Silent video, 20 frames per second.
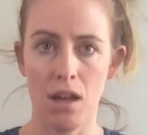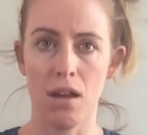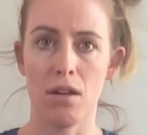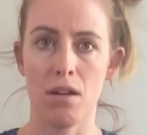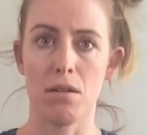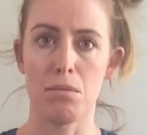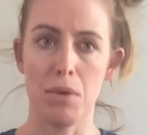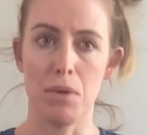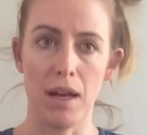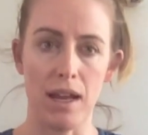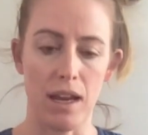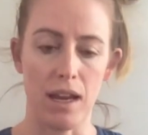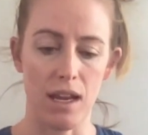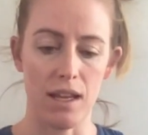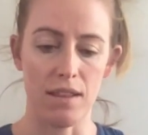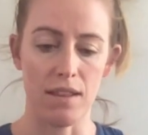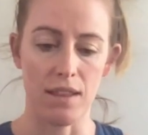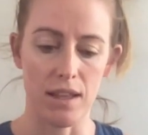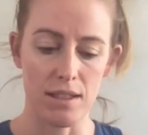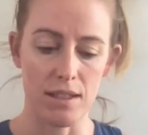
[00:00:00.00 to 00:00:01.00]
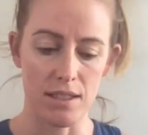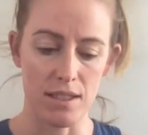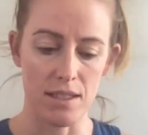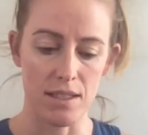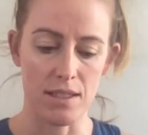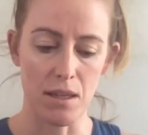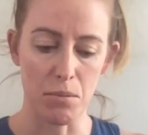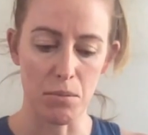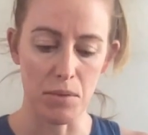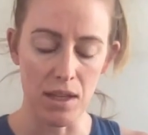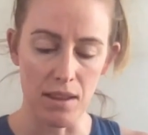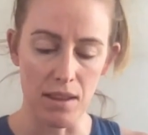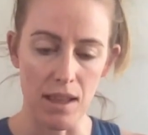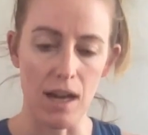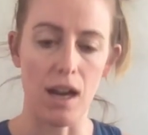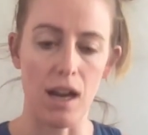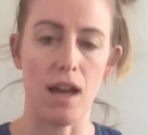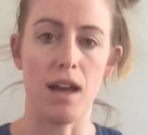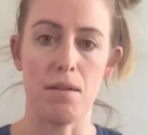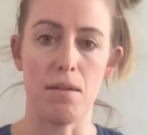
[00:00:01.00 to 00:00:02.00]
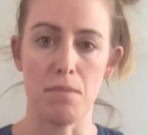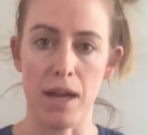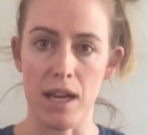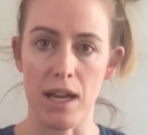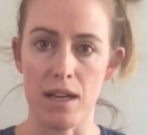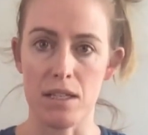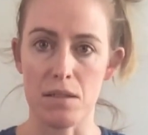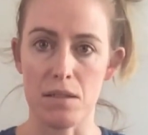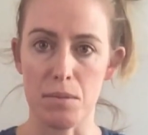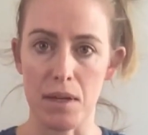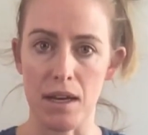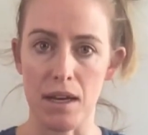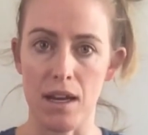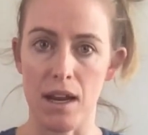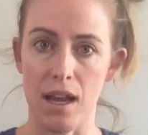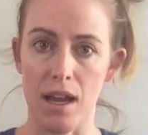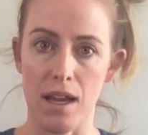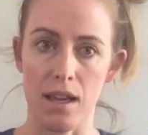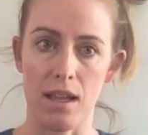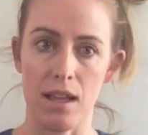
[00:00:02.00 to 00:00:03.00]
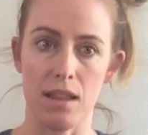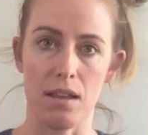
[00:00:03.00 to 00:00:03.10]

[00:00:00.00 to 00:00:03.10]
But this is something that my husband and I,